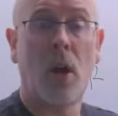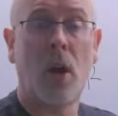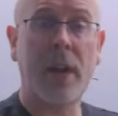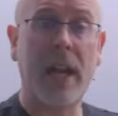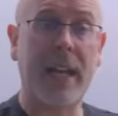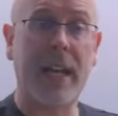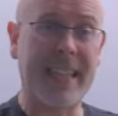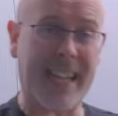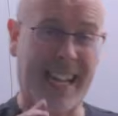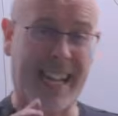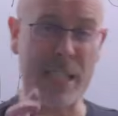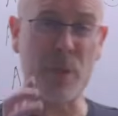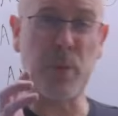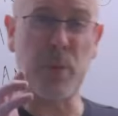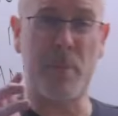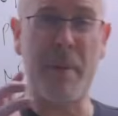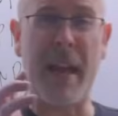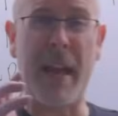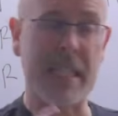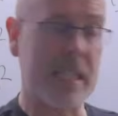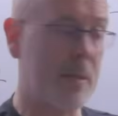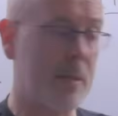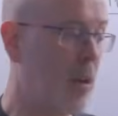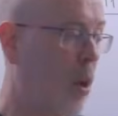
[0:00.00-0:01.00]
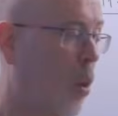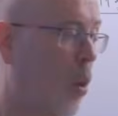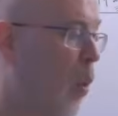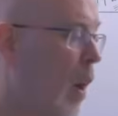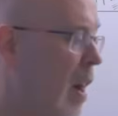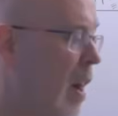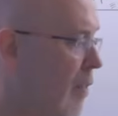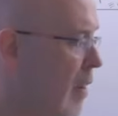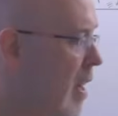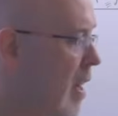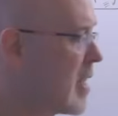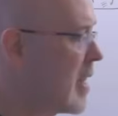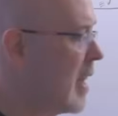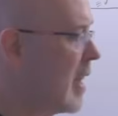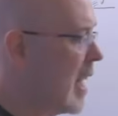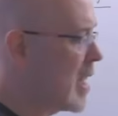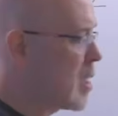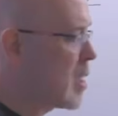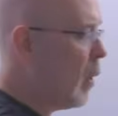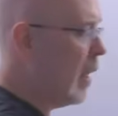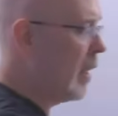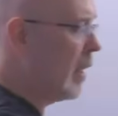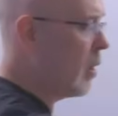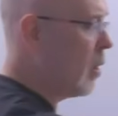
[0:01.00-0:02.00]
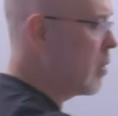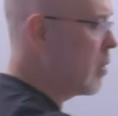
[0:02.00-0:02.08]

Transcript: Okay, that's what makes them equivalent, and that's why